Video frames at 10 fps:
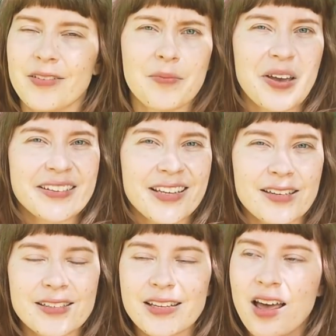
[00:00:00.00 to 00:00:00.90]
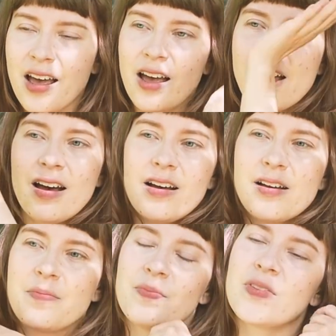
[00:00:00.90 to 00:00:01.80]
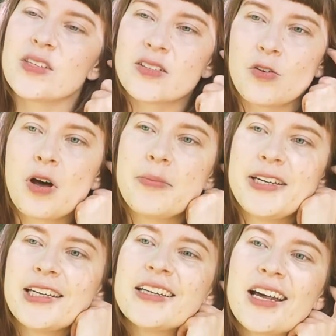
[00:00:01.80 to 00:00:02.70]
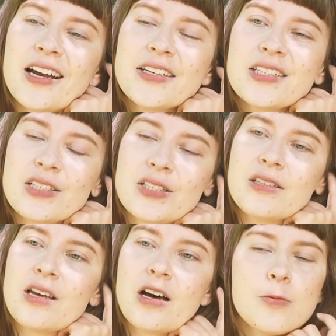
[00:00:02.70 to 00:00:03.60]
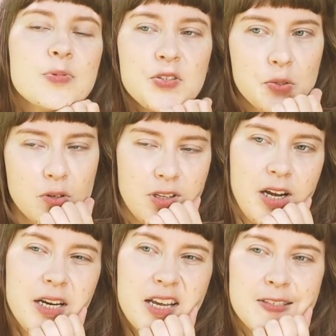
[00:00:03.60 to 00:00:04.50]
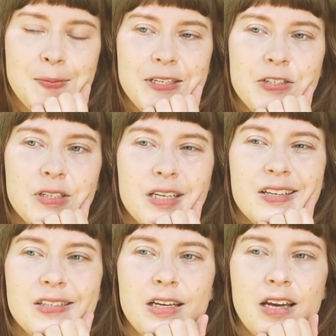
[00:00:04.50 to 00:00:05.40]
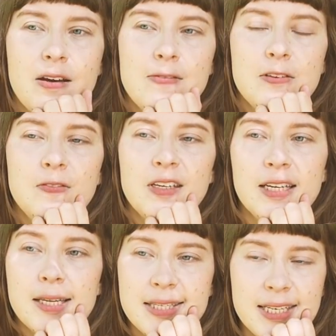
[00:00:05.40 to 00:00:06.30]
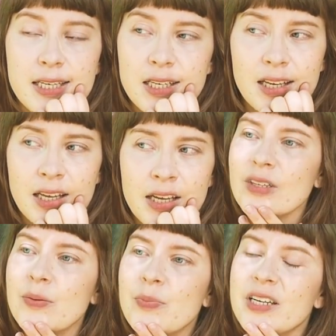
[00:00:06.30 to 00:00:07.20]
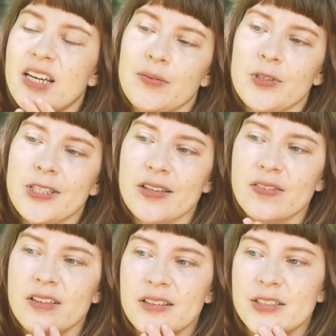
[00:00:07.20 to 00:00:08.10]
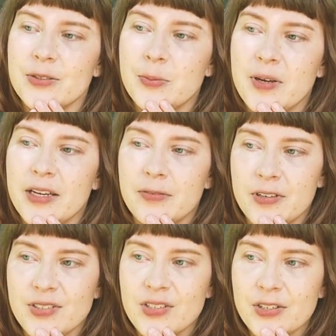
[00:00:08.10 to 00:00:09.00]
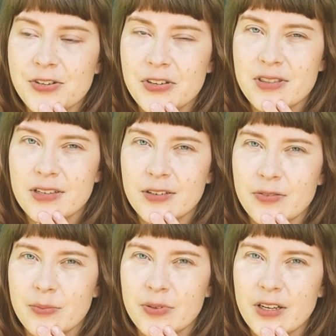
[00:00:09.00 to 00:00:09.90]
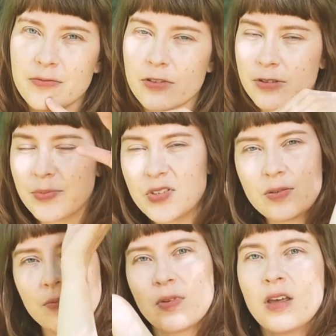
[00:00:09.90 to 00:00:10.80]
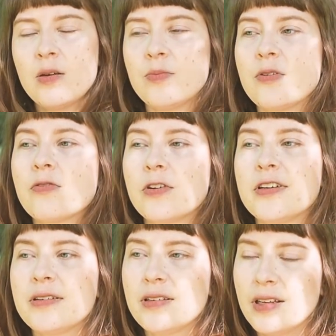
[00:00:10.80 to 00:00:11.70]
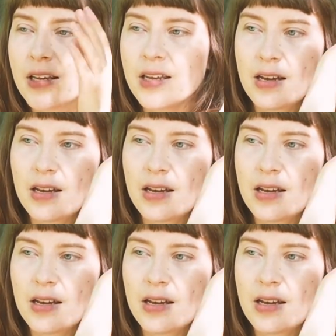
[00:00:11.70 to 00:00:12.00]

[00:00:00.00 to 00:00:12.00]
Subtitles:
that makes sense. So I mean, it adds up to a lot, especially because I have the VAT. But I would definitely do my research on the different platforms before like